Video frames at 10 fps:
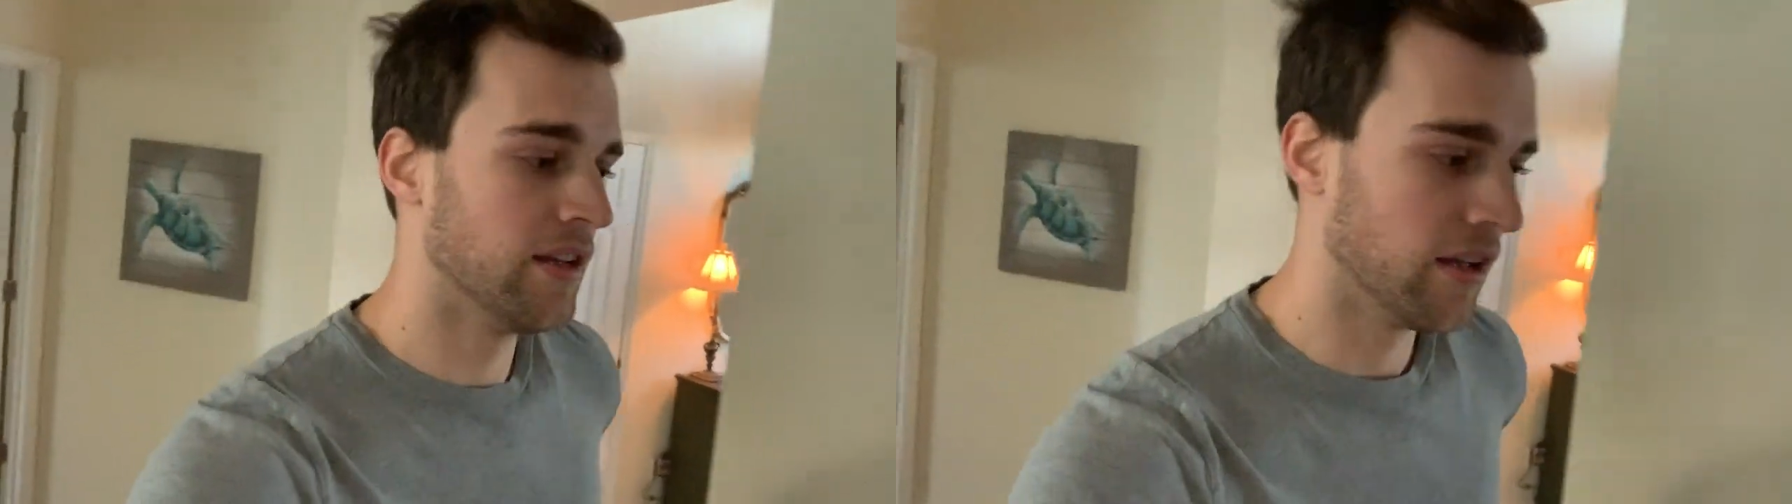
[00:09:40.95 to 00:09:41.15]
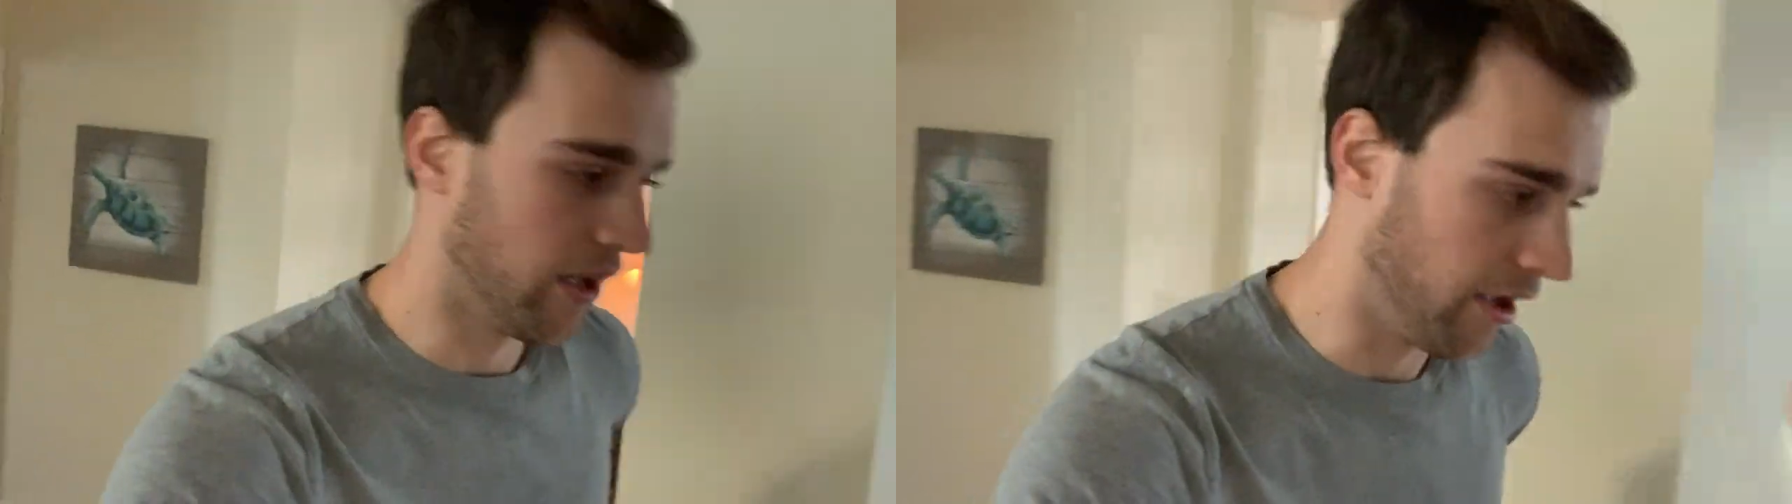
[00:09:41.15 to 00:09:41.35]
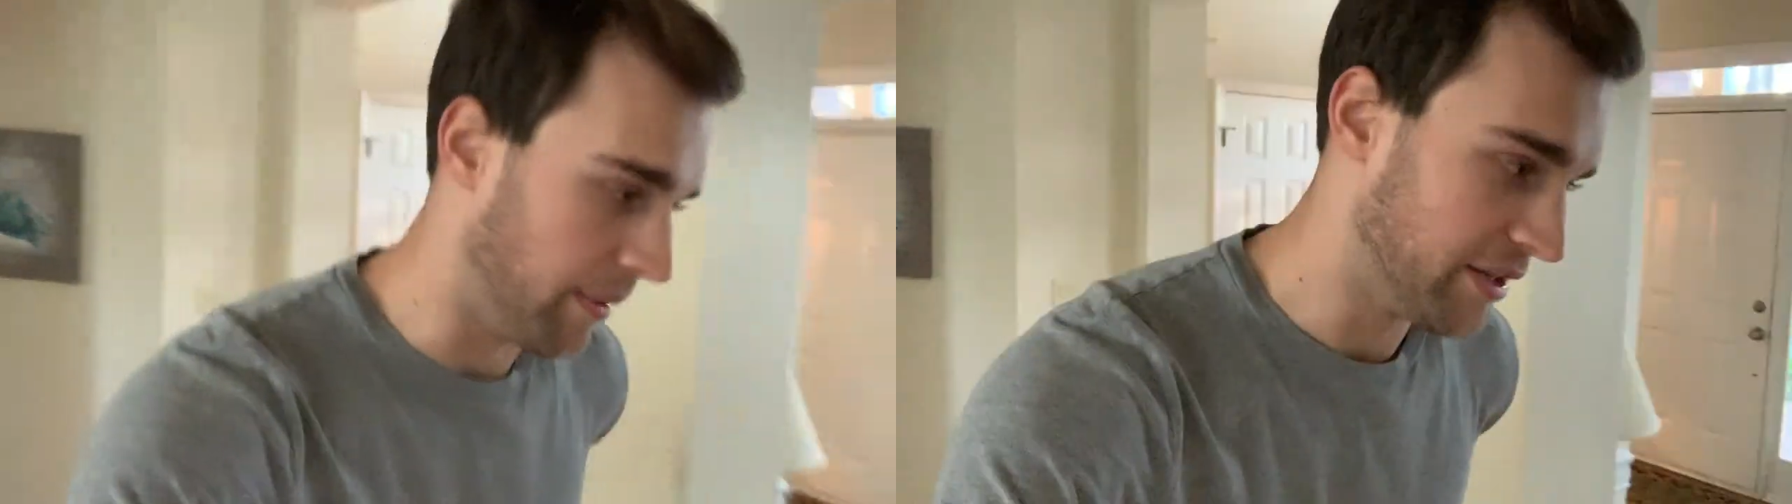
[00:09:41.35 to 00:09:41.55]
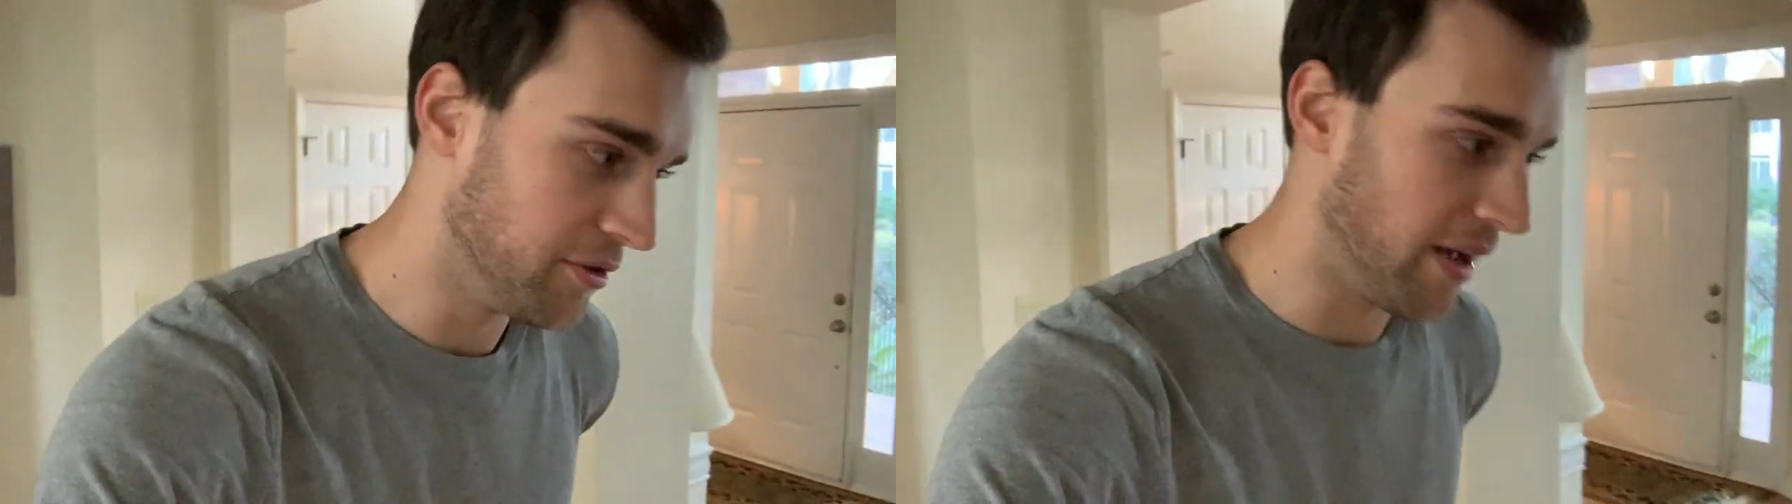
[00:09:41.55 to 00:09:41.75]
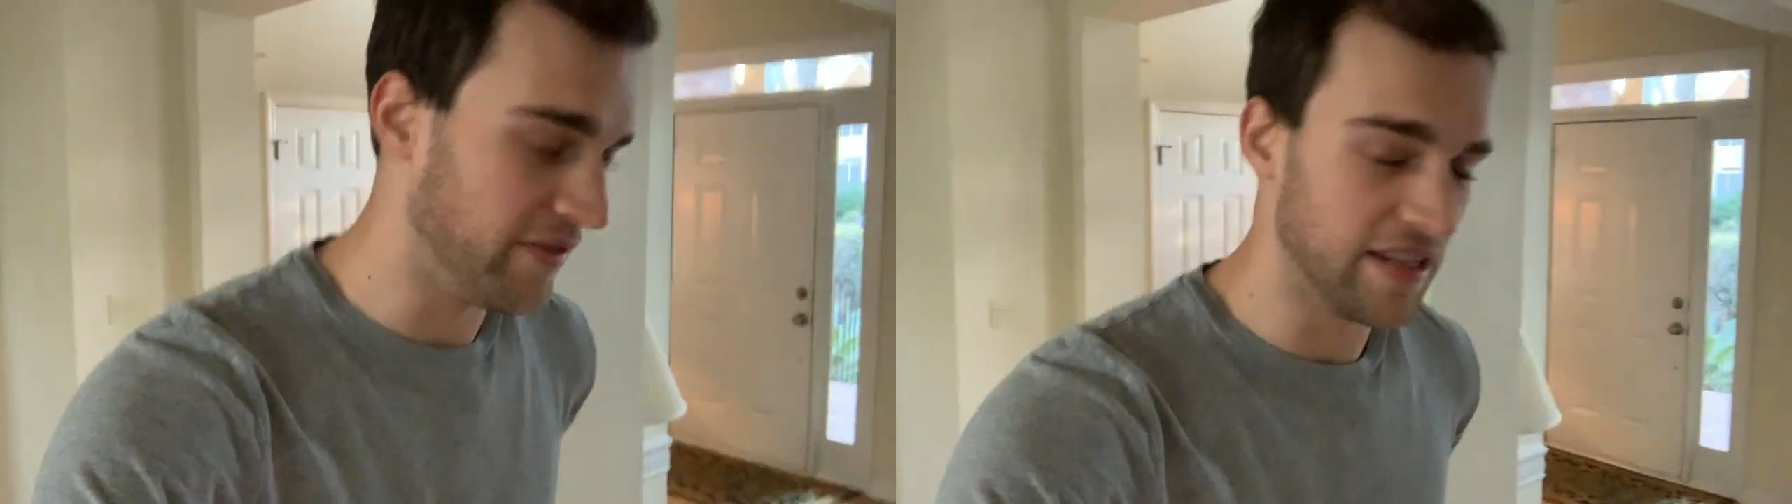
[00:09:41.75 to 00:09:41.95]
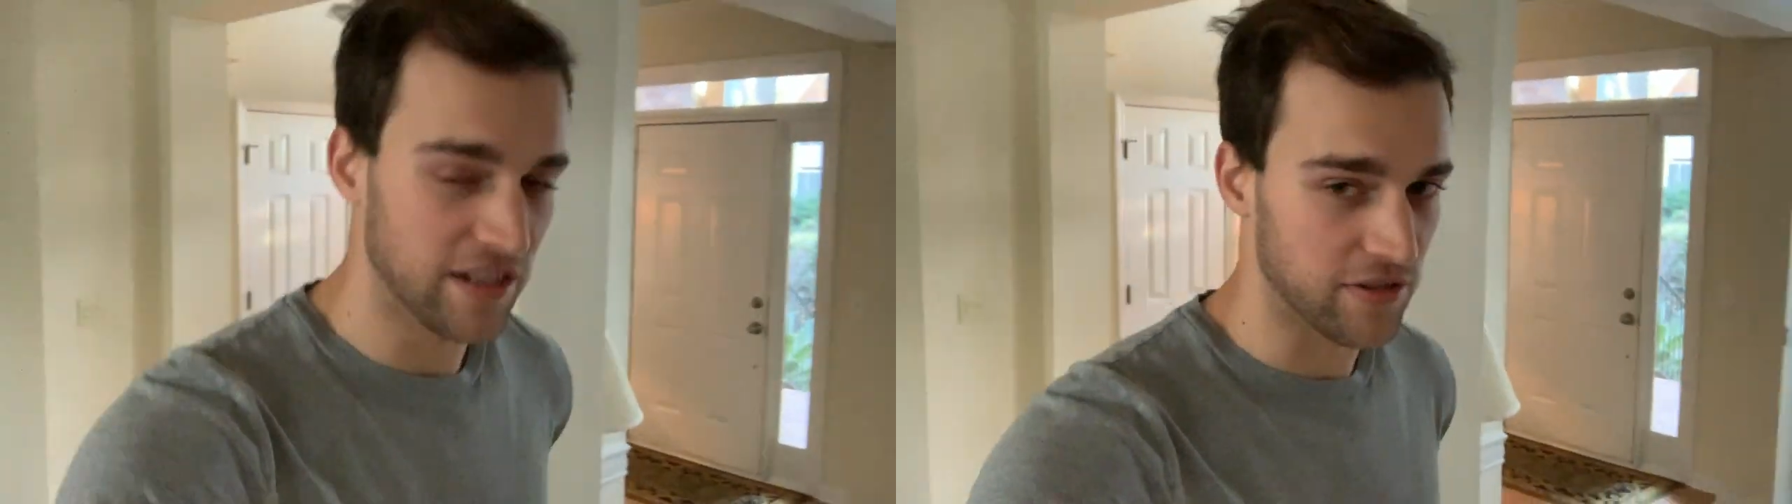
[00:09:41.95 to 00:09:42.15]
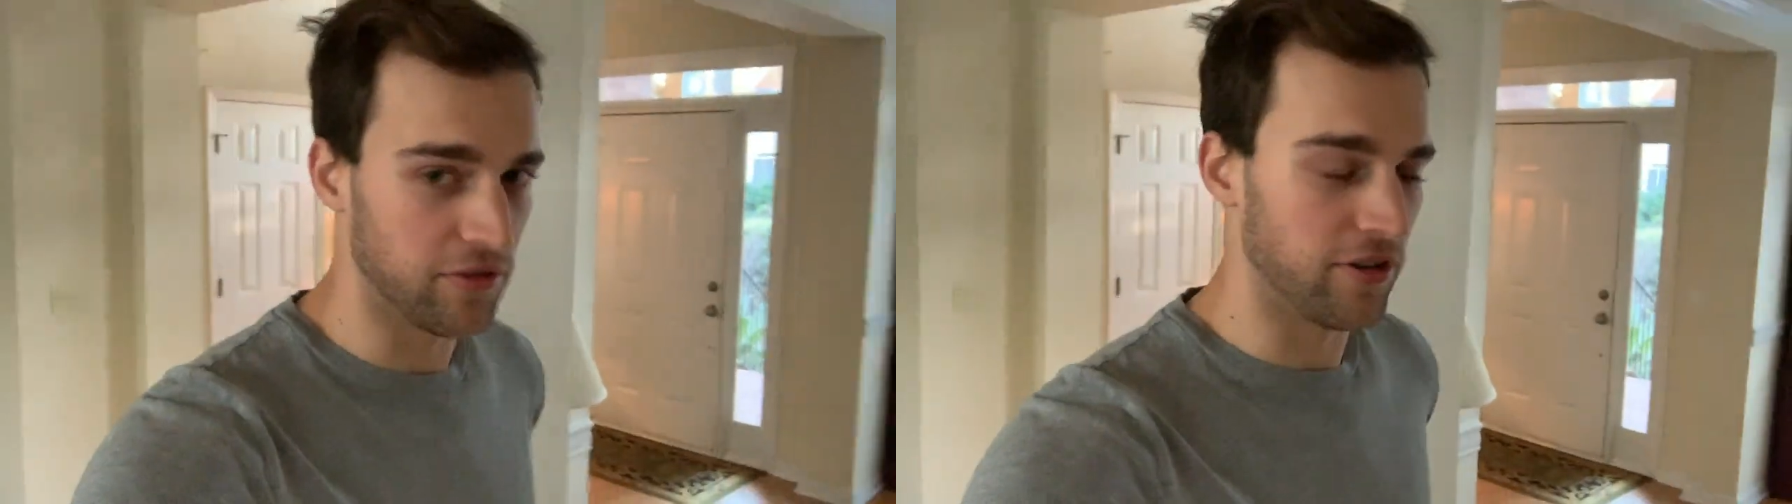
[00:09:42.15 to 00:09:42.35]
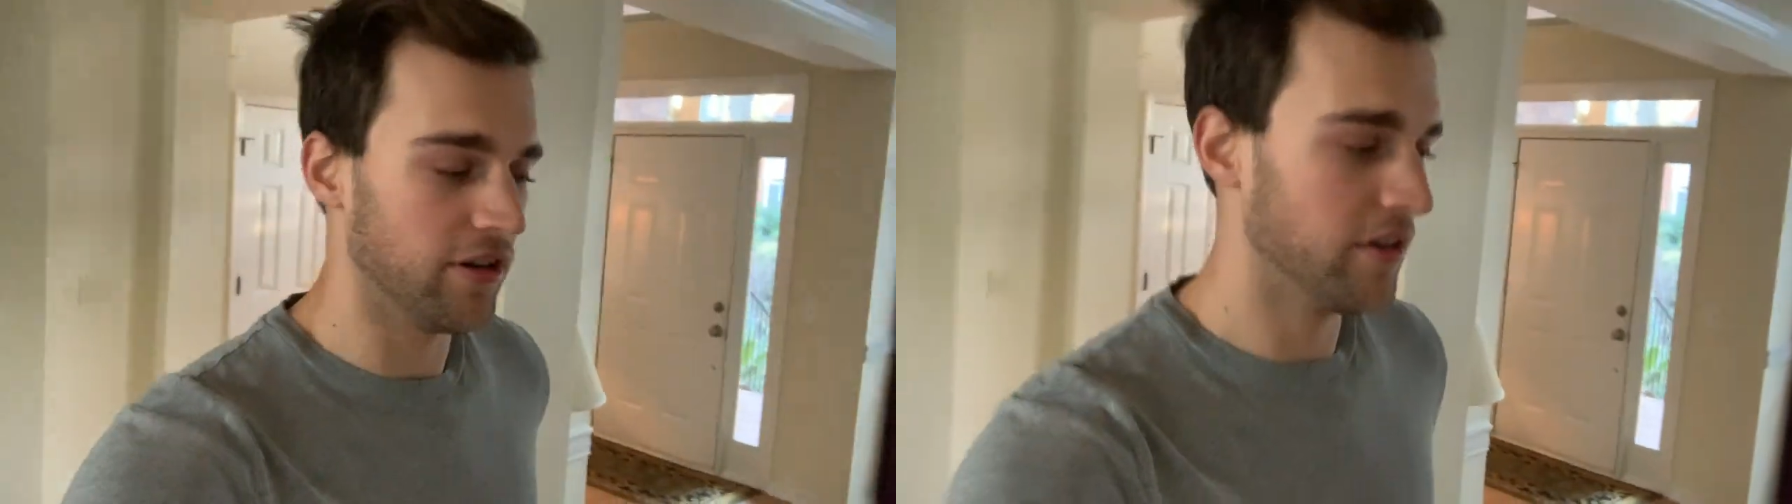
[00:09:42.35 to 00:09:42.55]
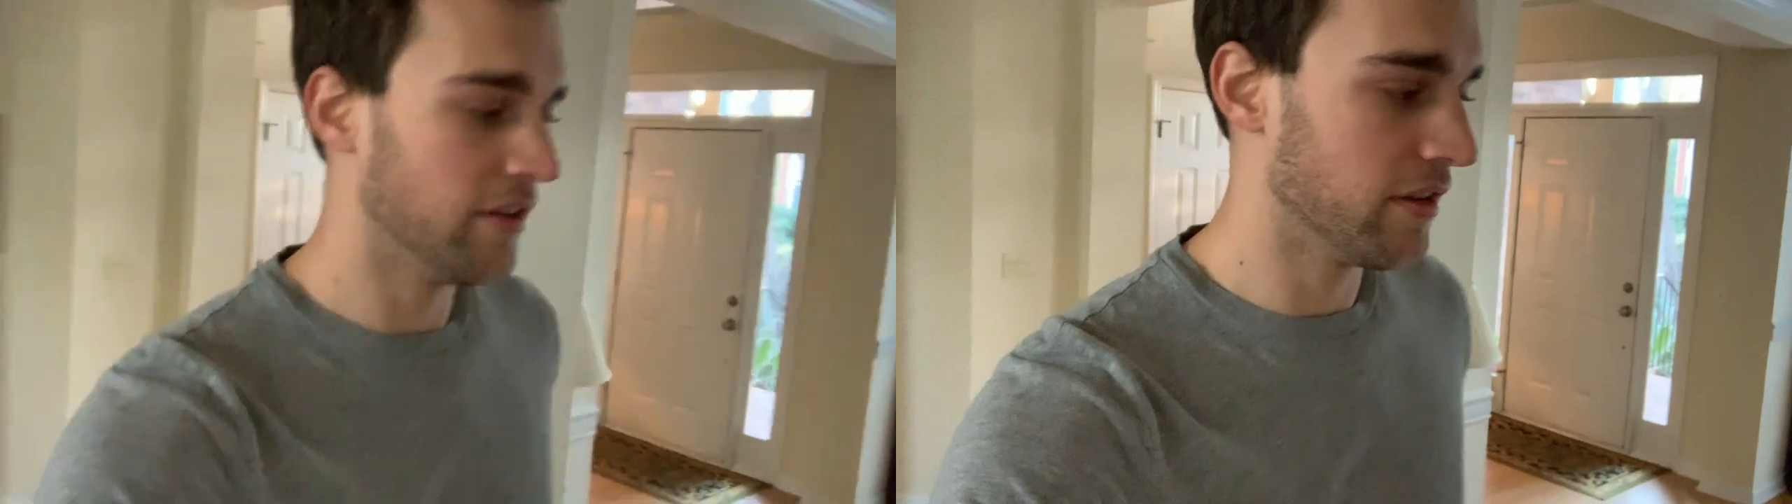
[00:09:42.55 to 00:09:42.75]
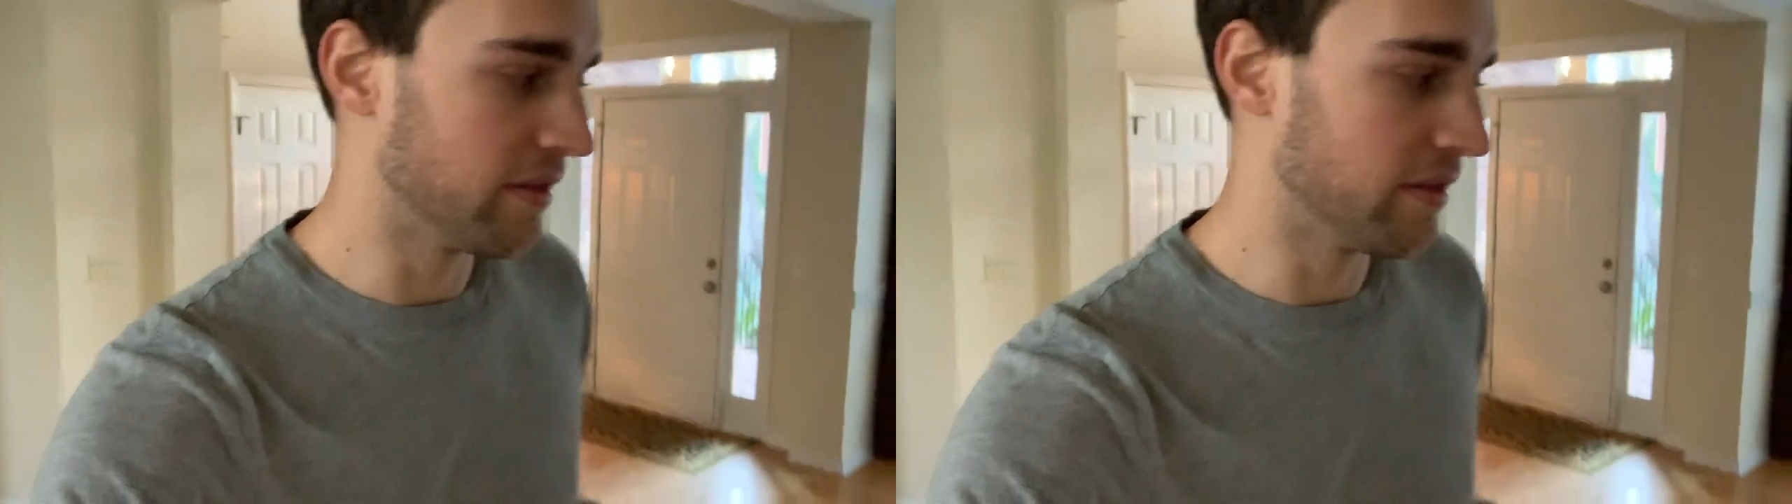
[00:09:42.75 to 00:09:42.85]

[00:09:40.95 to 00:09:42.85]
I do have a knee scooter